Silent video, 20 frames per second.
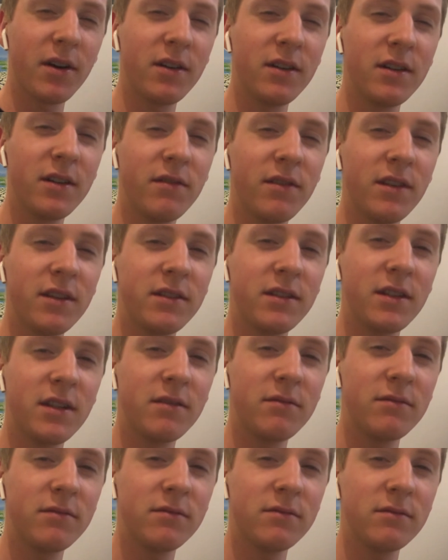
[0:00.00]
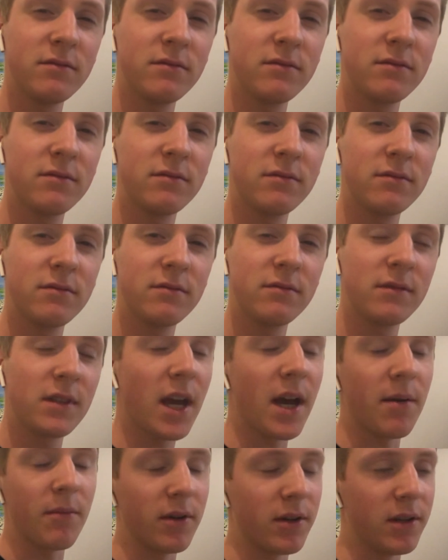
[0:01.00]
gonna leave this in?
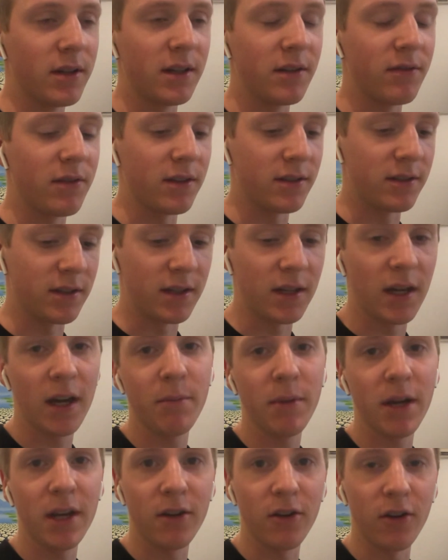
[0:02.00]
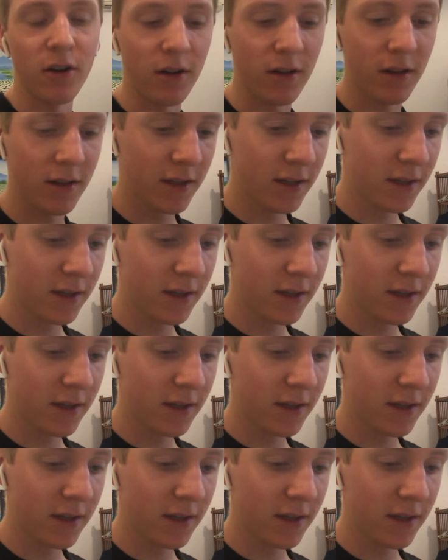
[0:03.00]
Yeah, I'm gonna leave this in. I met a girl.